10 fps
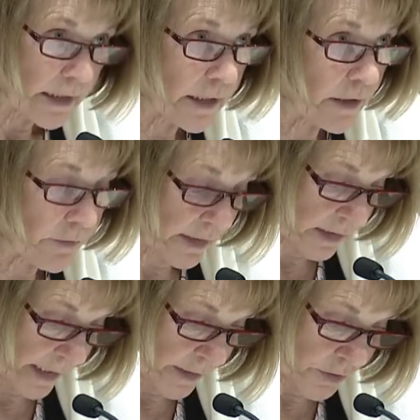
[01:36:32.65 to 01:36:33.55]
The
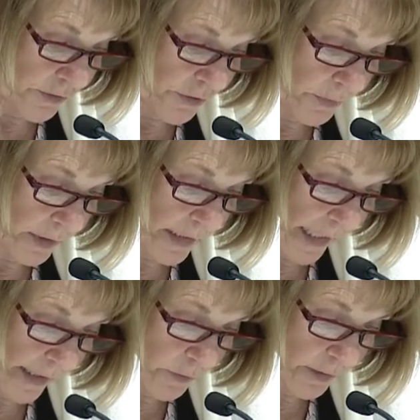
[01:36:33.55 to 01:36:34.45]
investigations unit
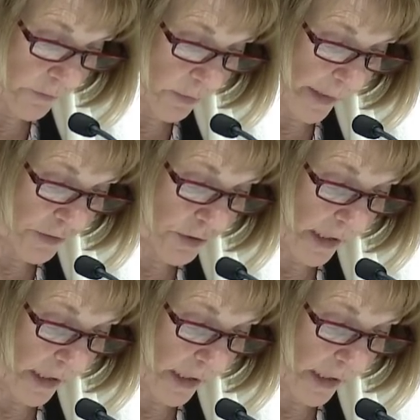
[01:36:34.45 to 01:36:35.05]
gathered information